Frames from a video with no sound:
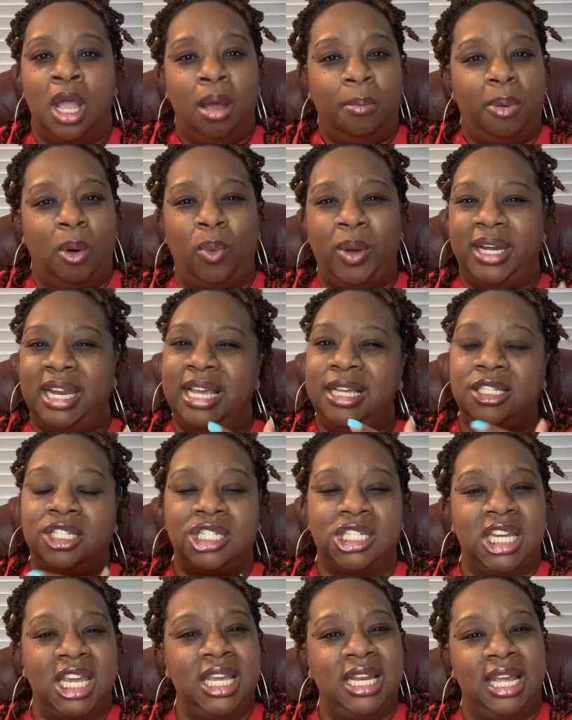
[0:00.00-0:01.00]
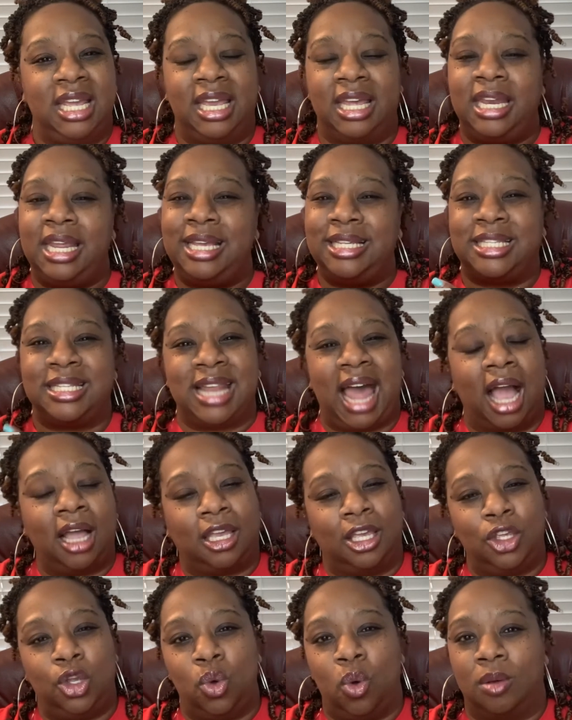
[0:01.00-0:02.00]
But when he's cheating and he's
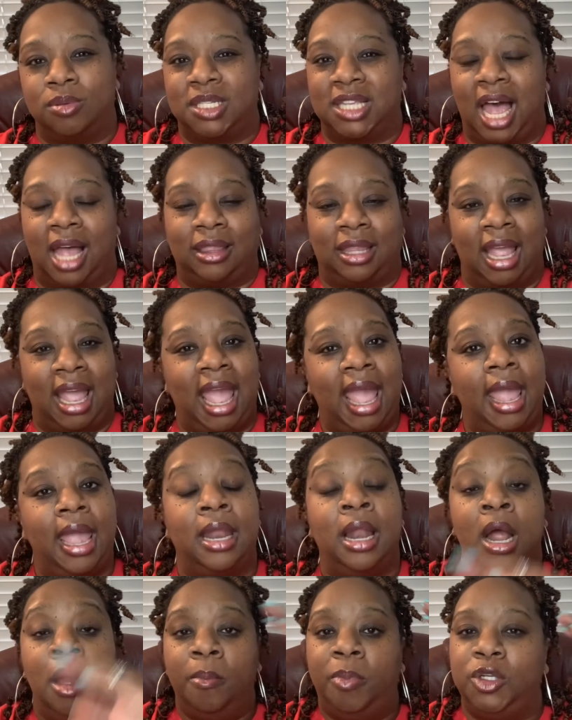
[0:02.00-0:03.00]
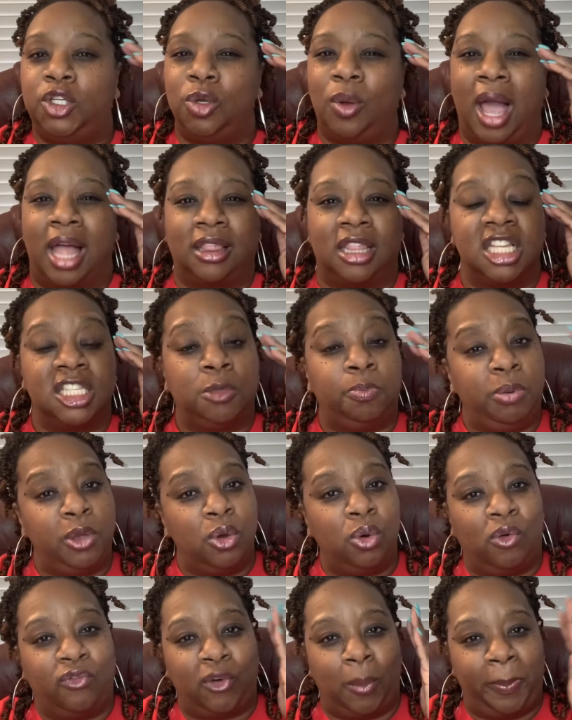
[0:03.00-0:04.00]
knocking you upside the head, but you got this
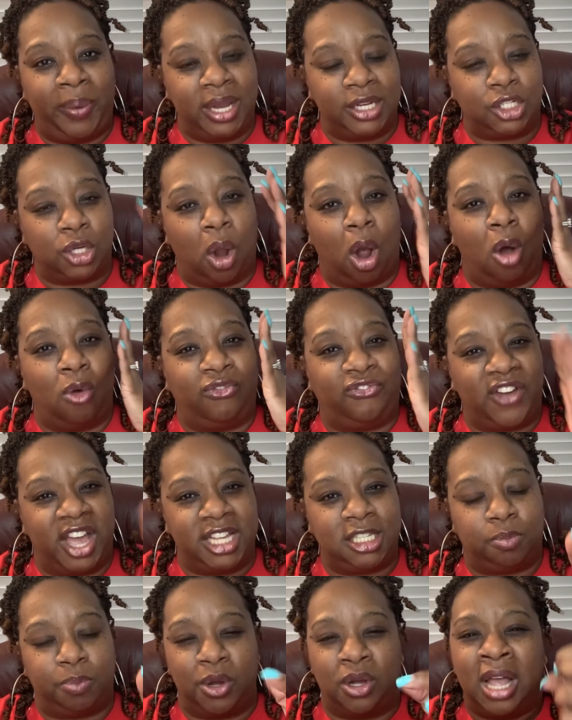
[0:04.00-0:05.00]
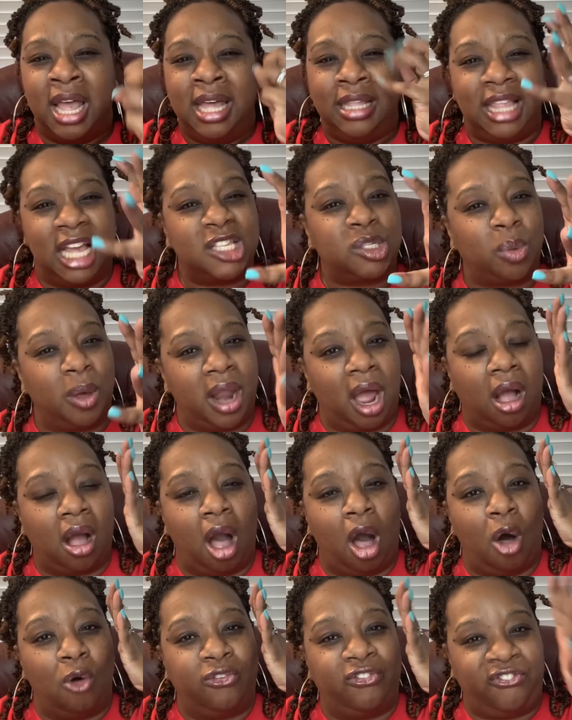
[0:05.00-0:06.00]
beautiful picture on Facebook, that's what I
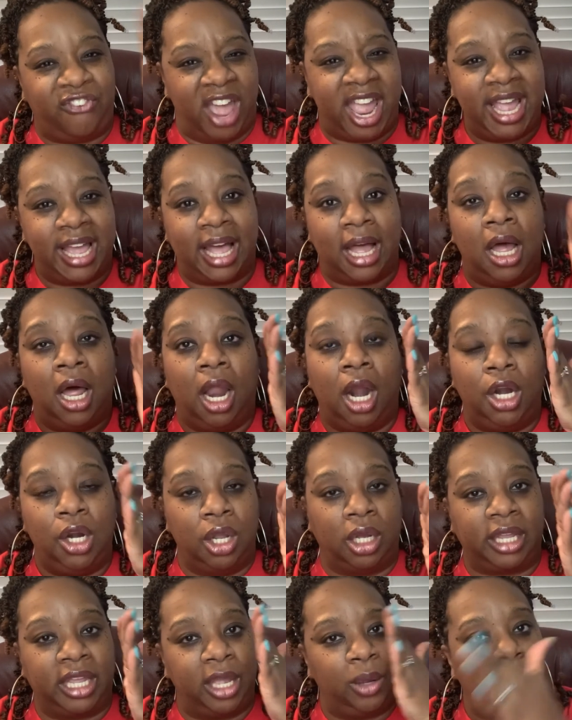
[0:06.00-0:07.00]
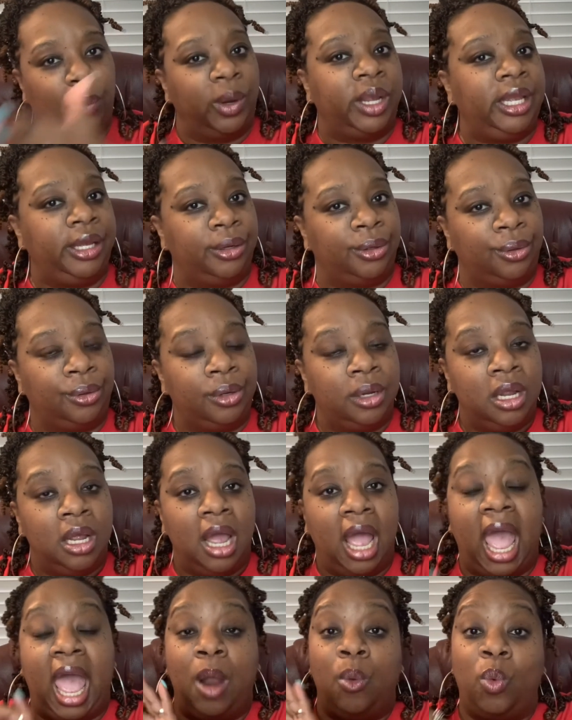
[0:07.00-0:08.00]
call fake looking real.
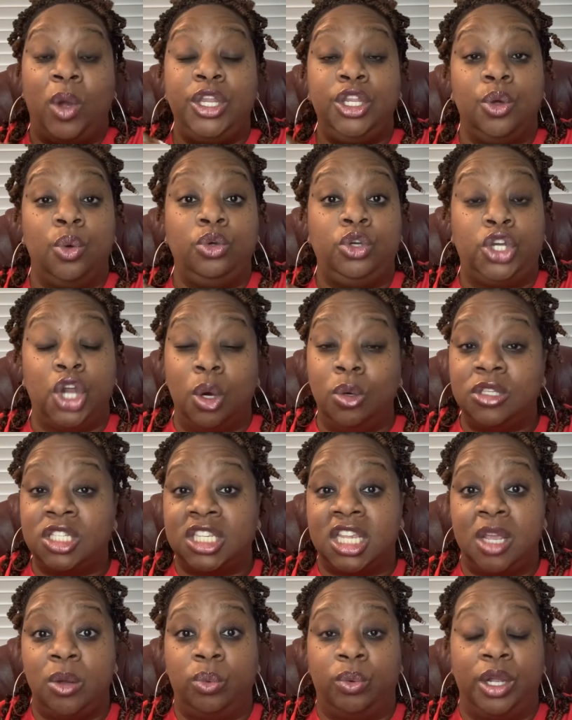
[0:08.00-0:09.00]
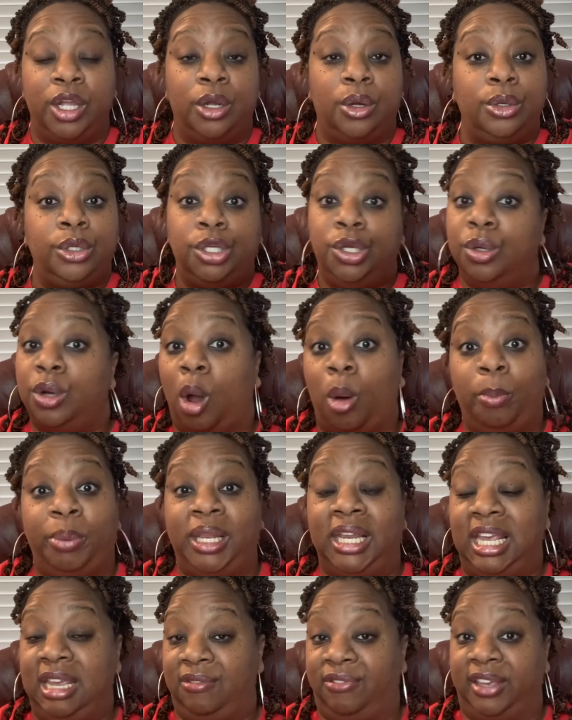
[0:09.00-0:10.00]
And when you do see real, you don't
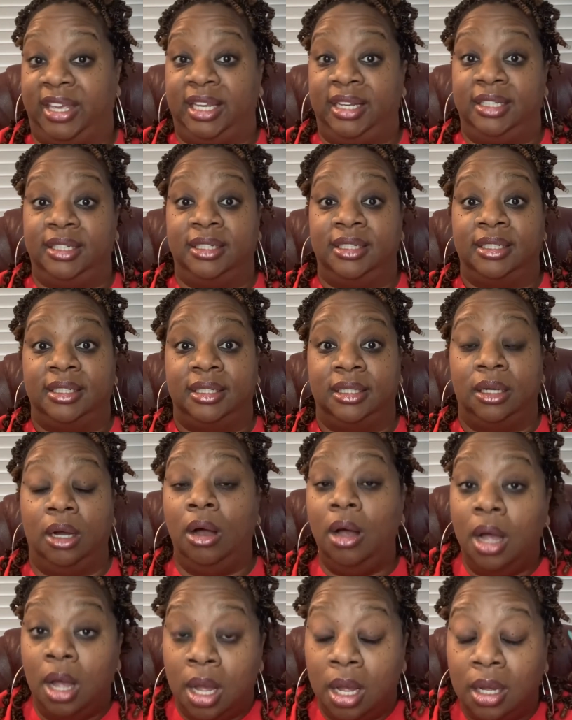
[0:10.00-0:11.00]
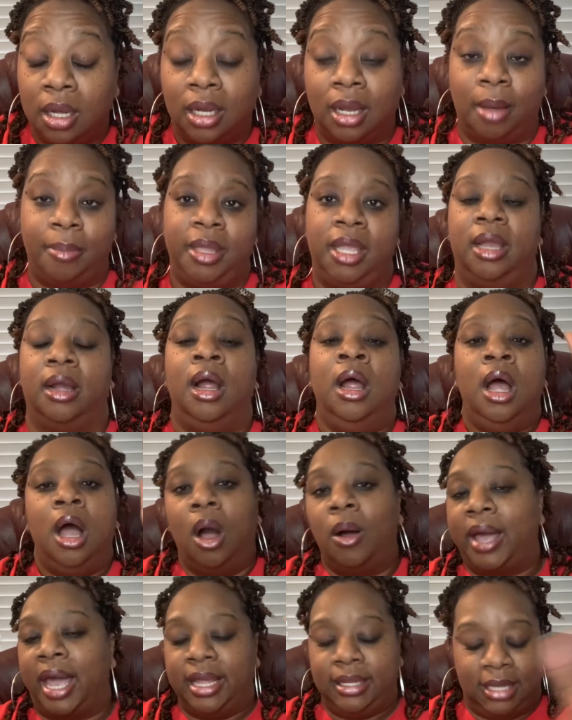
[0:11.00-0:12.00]
believe it. Oh, come here.
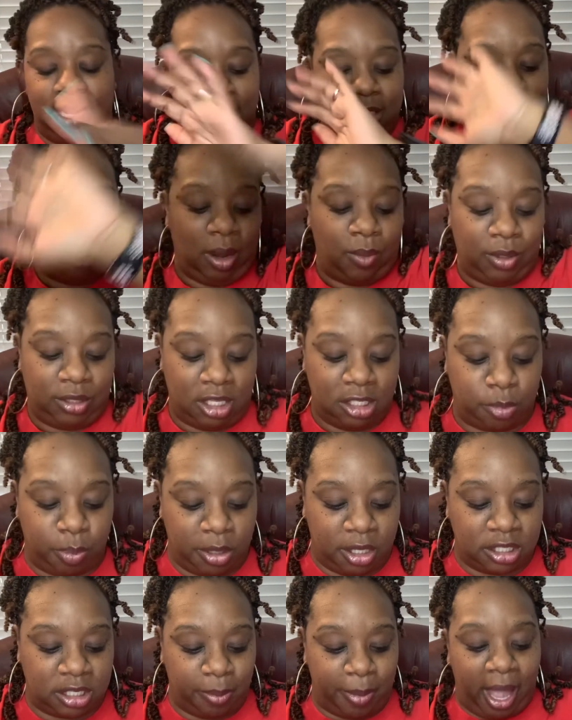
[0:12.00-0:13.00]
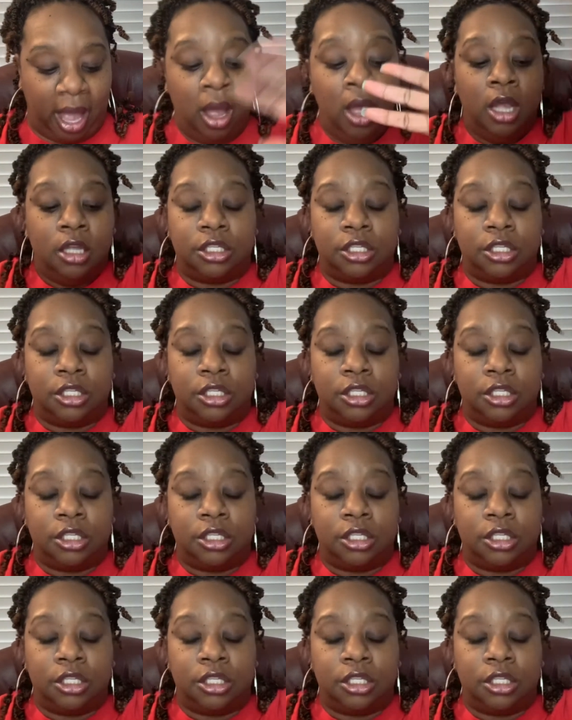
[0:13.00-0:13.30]
Okay, that's not what this book is about.